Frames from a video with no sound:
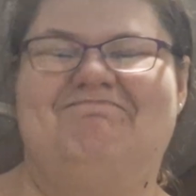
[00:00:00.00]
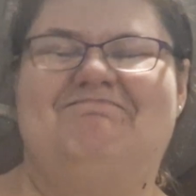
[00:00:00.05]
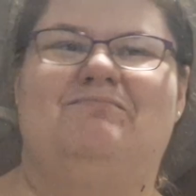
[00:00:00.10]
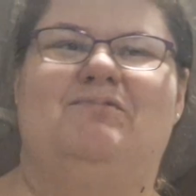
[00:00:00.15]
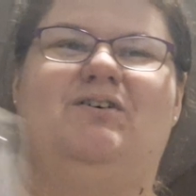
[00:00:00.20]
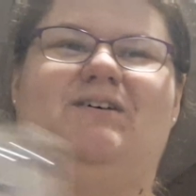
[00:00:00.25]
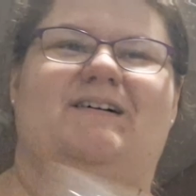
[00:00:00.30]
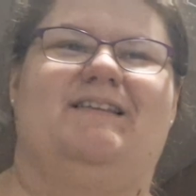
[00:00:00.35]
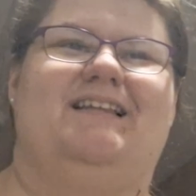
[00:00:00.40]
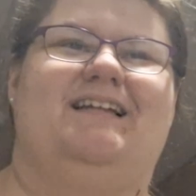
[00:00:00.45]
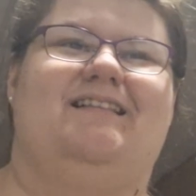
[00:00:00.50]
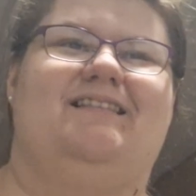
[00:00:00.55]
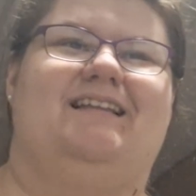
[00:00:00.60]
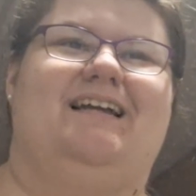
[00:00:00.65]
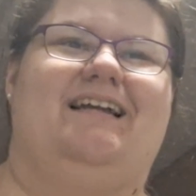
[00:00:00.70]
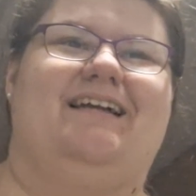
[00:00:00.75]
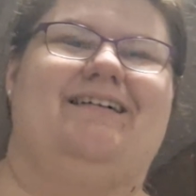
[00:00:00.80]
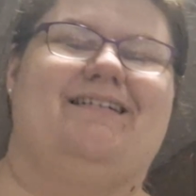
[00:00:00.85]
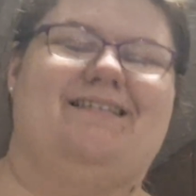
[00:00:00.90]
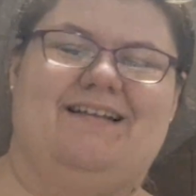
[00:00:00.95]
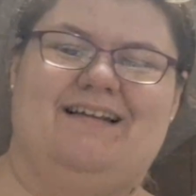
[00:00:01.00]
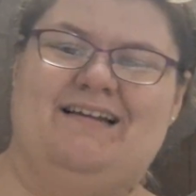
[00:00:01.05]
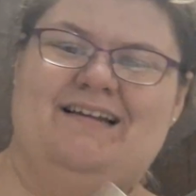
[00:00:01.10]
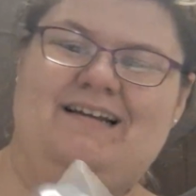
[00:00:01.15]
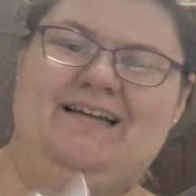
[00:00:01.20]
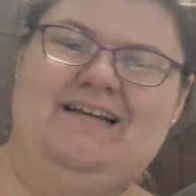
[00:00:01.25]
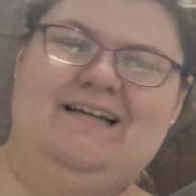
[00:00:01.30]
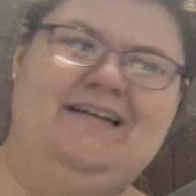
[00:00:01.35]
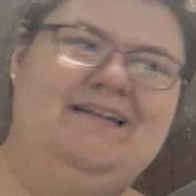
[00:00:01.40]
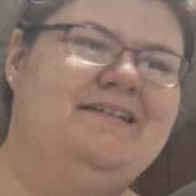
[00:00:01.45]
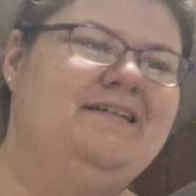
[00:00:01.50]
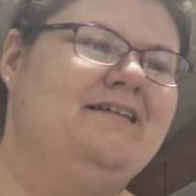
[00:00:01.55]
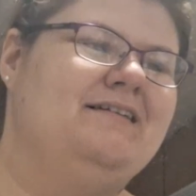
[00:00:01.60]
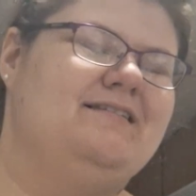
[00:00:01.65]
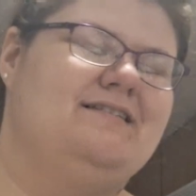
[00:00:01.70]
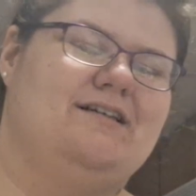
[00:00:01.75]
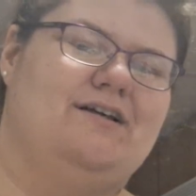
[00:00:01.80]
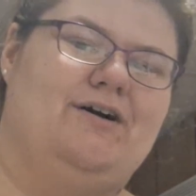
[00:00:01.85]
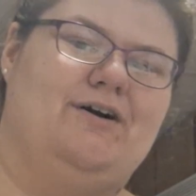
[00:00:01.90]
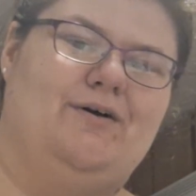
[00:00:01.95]
More than likely.
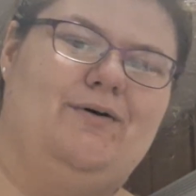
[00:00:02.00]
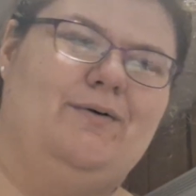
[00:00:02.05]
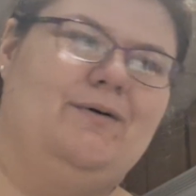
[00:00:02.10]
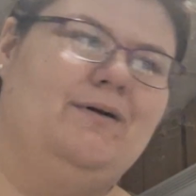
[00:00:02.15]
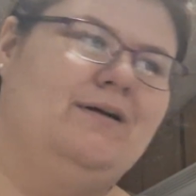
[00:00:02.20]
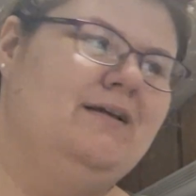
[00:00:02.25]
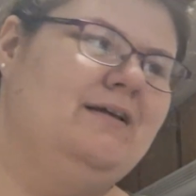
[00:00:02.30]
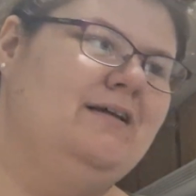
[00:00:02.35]
So,